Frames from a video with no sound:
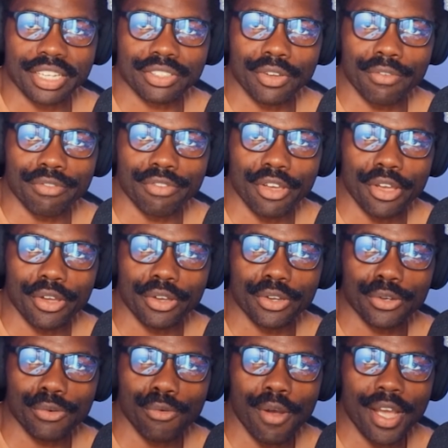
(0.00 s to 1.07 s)
of
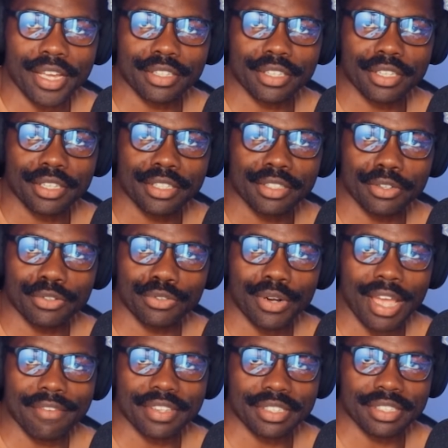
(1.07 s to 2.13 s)
quite... the
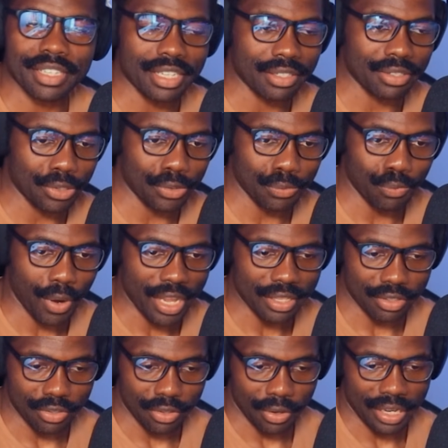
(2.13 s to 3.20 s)
travesty
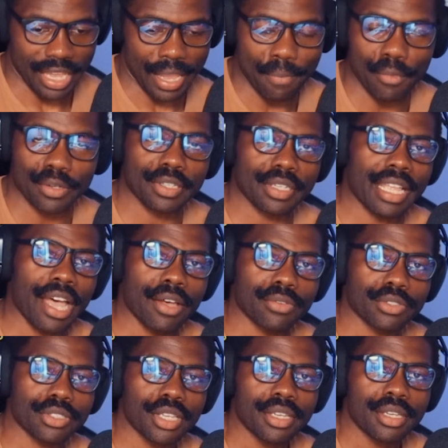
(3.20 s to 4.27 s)
when the game was
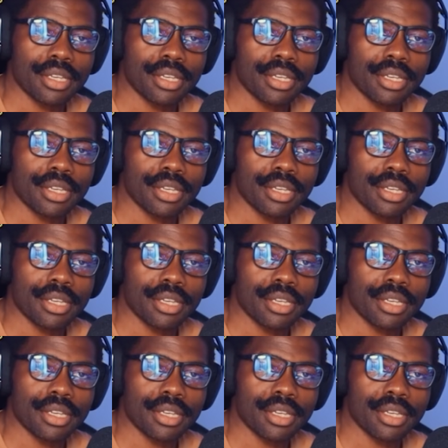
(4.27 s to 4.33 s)
announced,